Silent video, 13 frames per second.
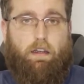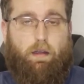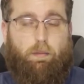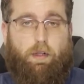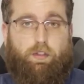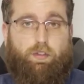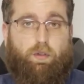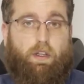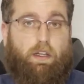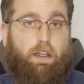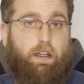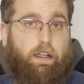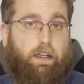I'm also going
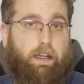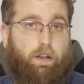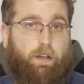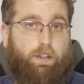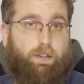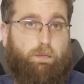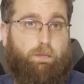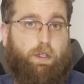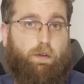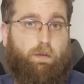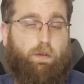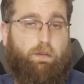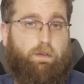to cut now to some
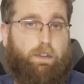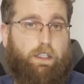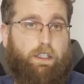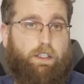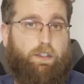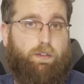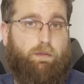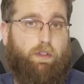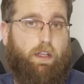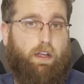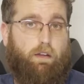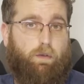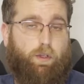B-roll footage
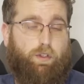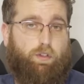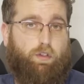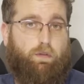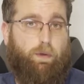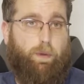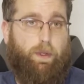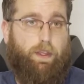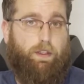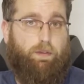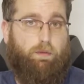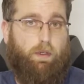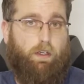that I voiced over with
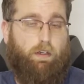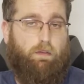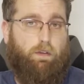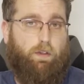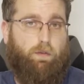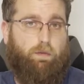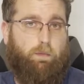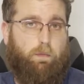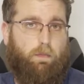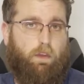this microphone